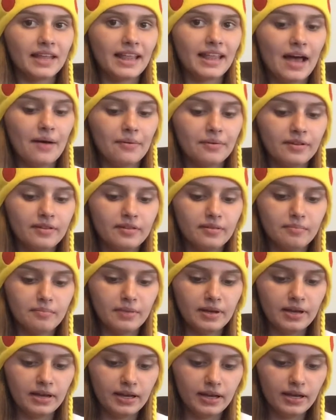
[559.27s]
That was
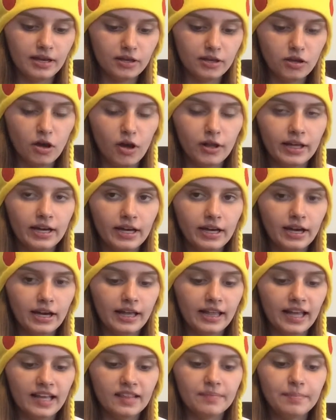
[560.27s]
me yawning,
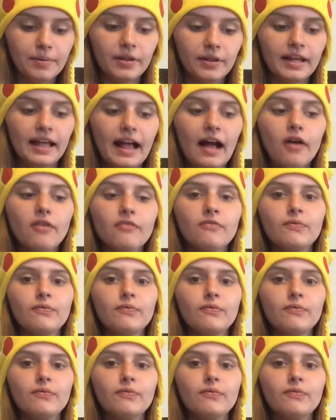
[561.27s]
and I spelled it out